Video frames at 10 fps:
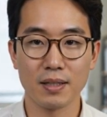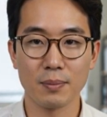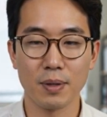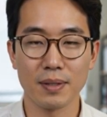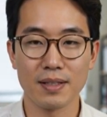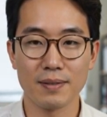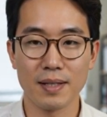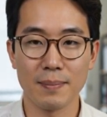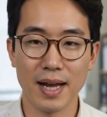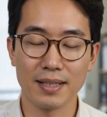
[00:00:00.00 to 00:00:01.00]
the moment
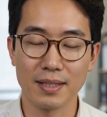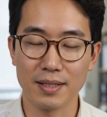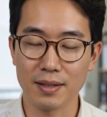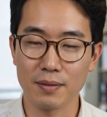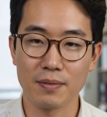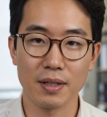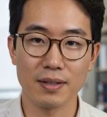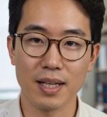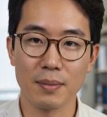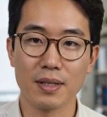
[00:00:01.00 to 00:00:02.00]
something passes in front of
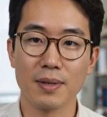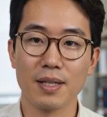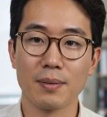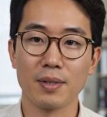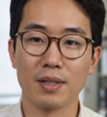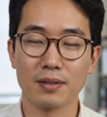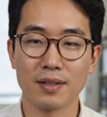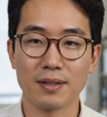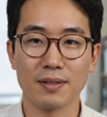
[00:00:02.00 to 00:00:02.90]
the object being observed,